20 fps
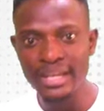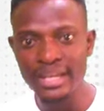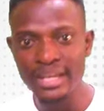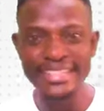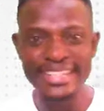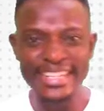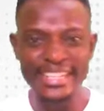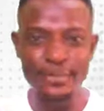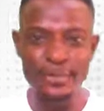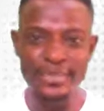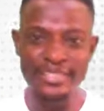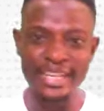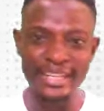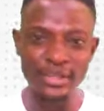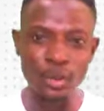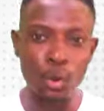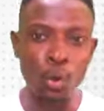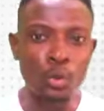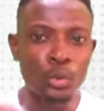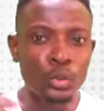This means that
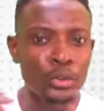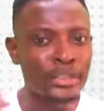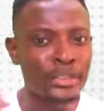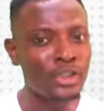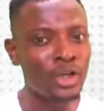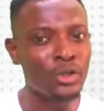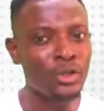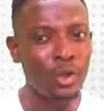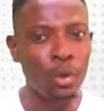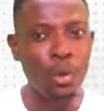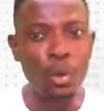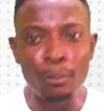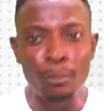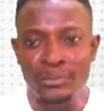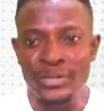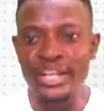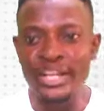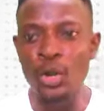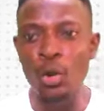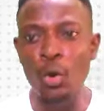Olu did not
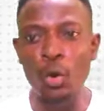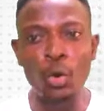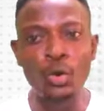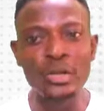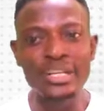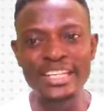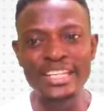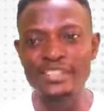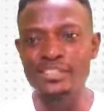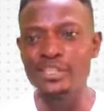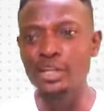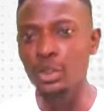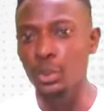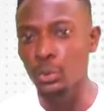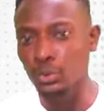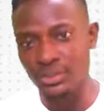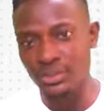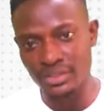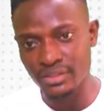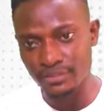bring only his
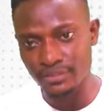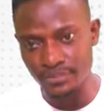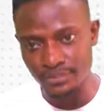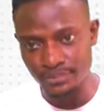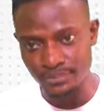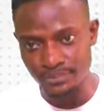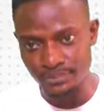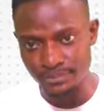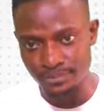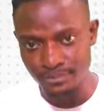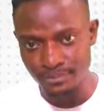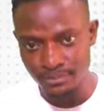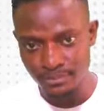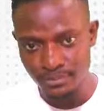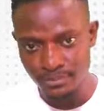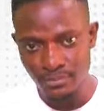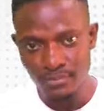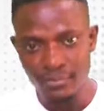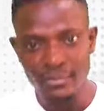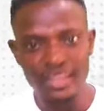clothes.
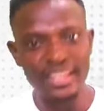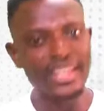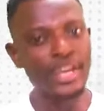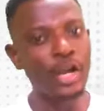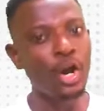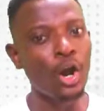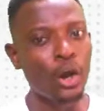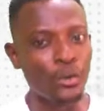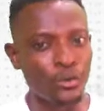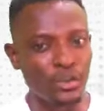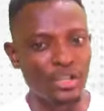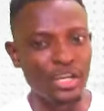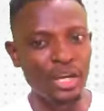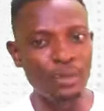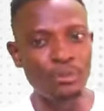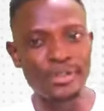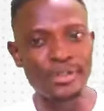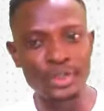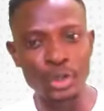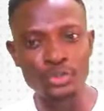He also came
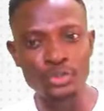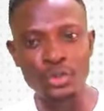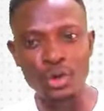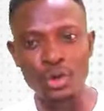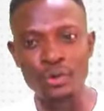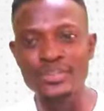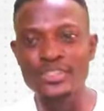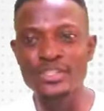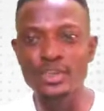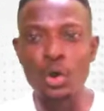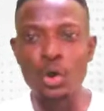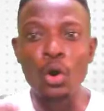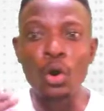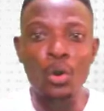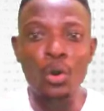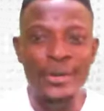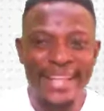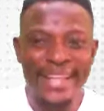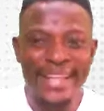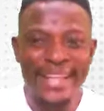with those of his
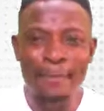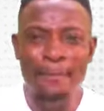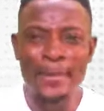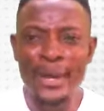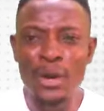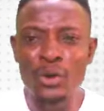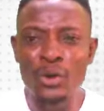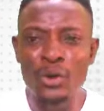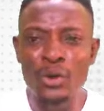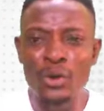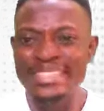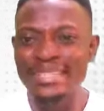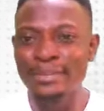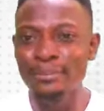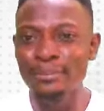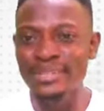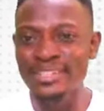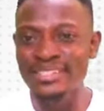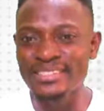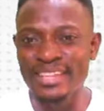older male
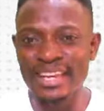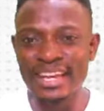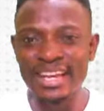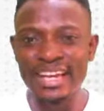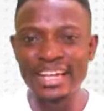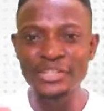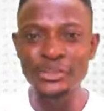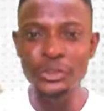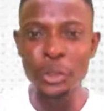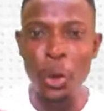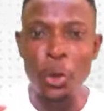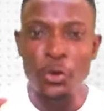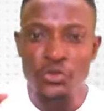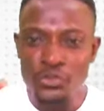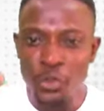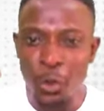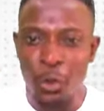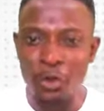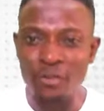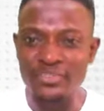siblings.
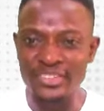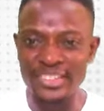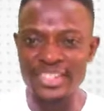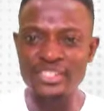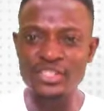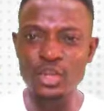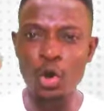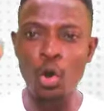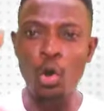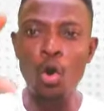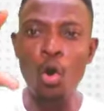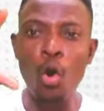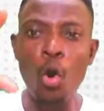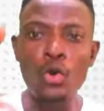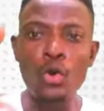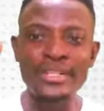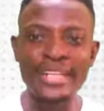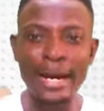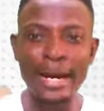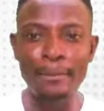Those of his
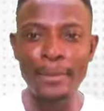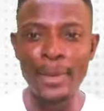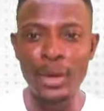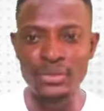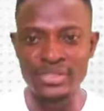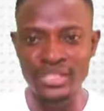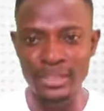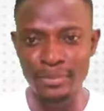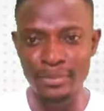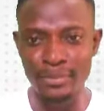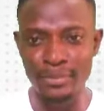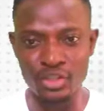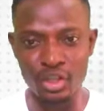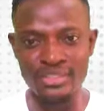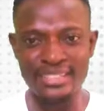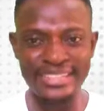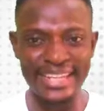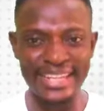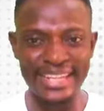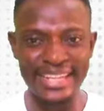older male siblings,
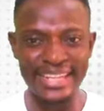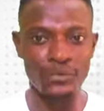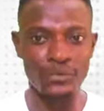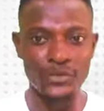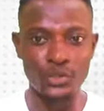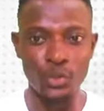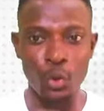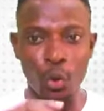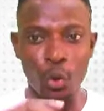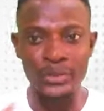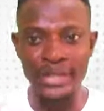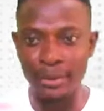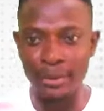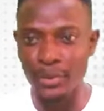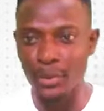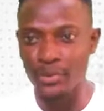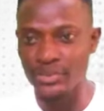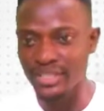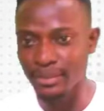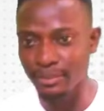not that of his older
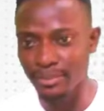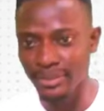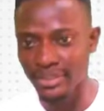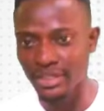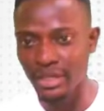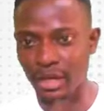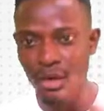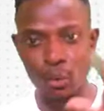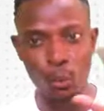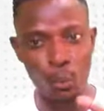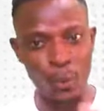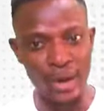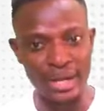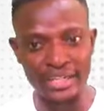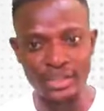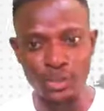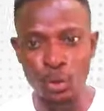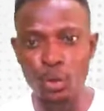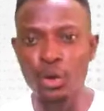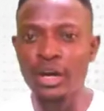male sibling.
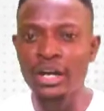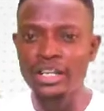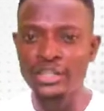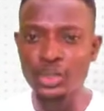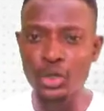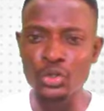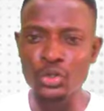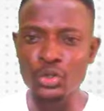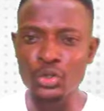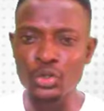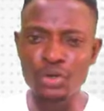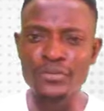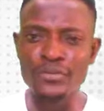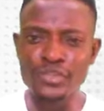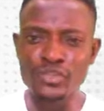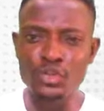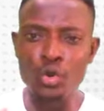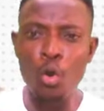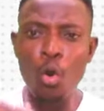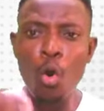One, no. Those of
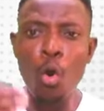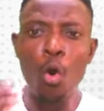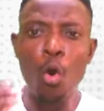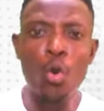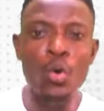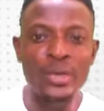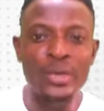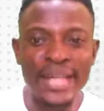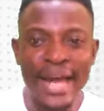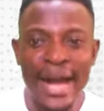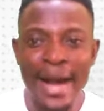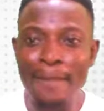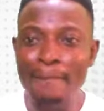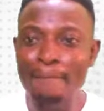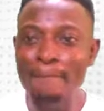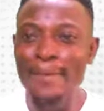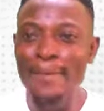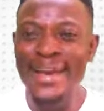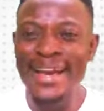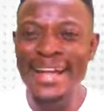his older
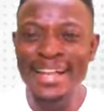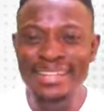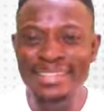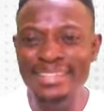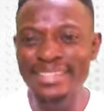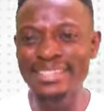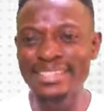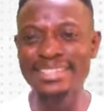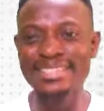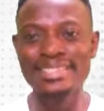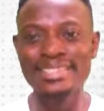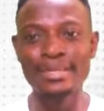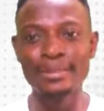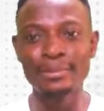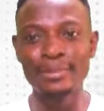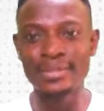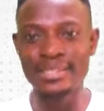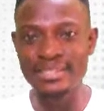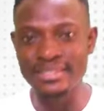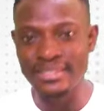male
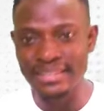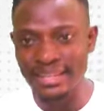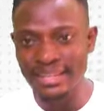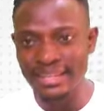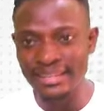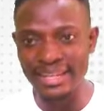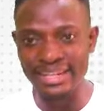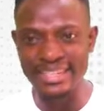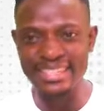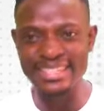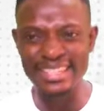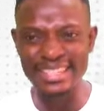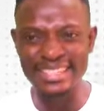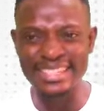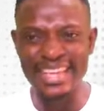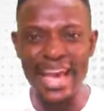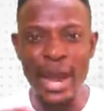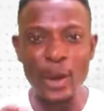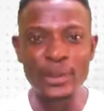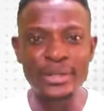siblings. That is
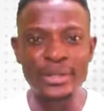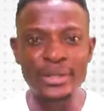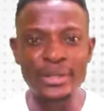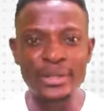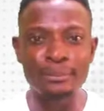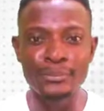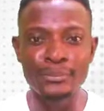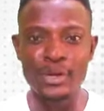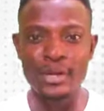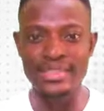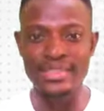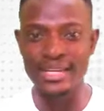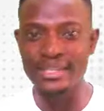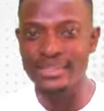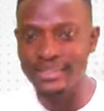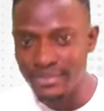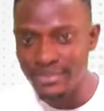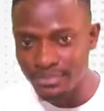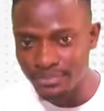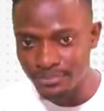his elder
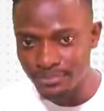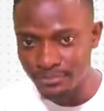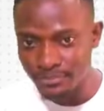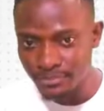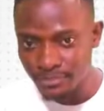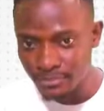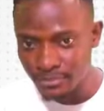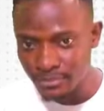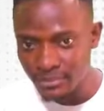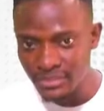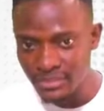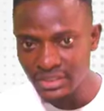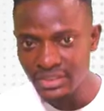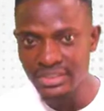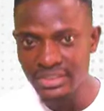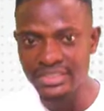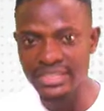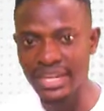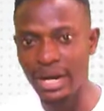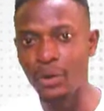brothers.
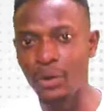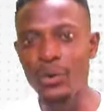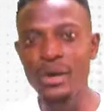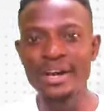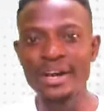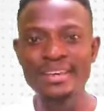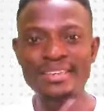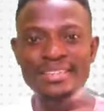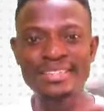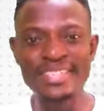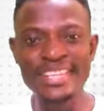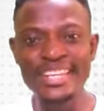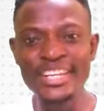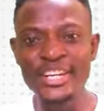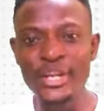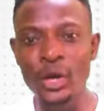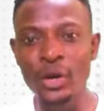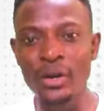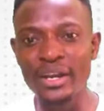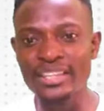Now,
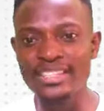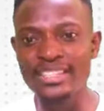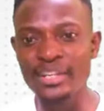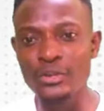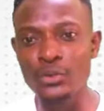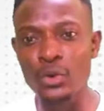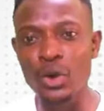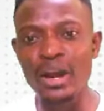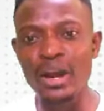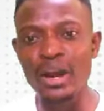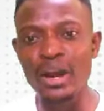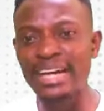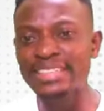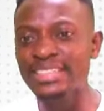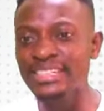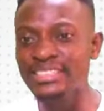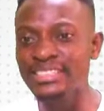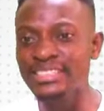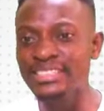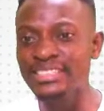senior is a wrong
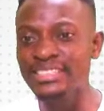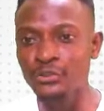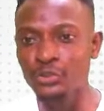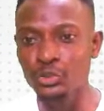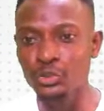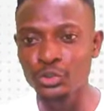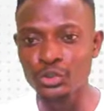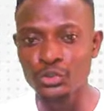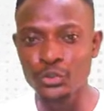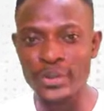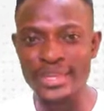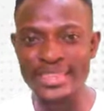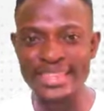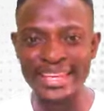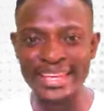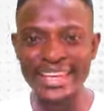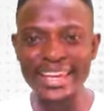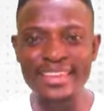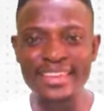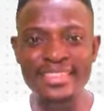adjective to use with
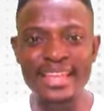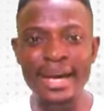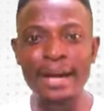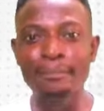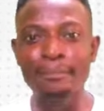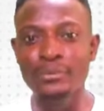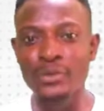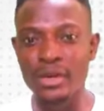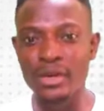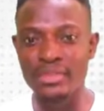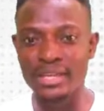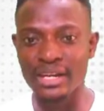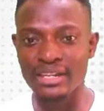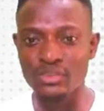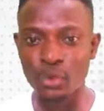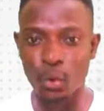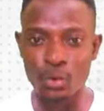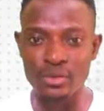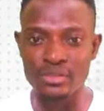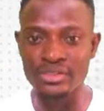either brothers
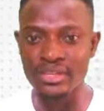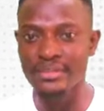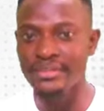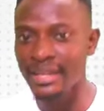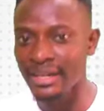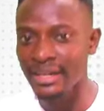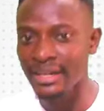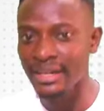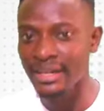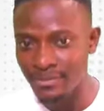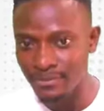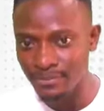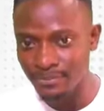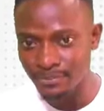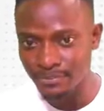or sisters.